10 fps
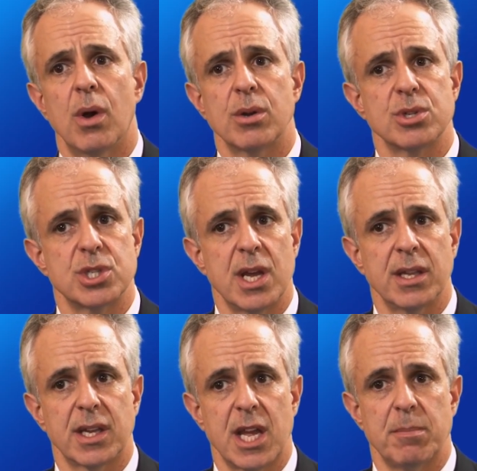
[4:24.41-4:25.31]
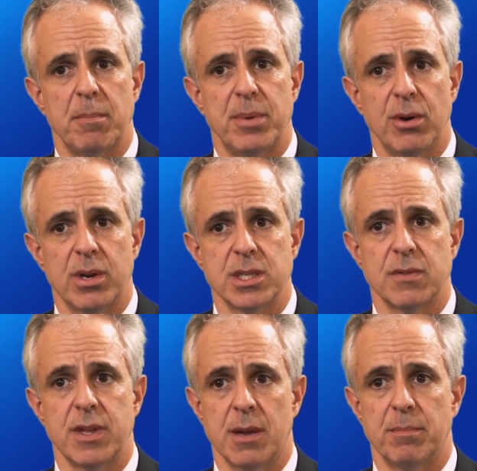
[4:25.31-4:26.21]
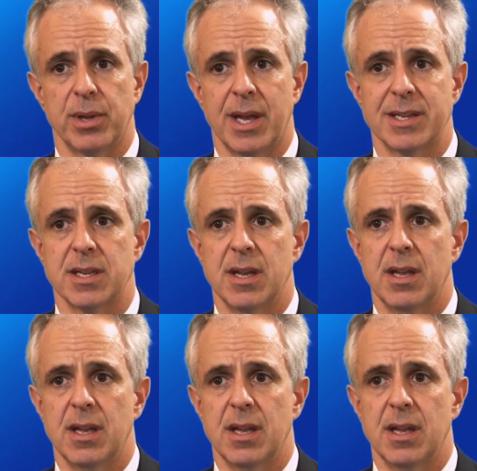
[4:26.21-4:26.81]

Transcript: understand the capabilities of the implant,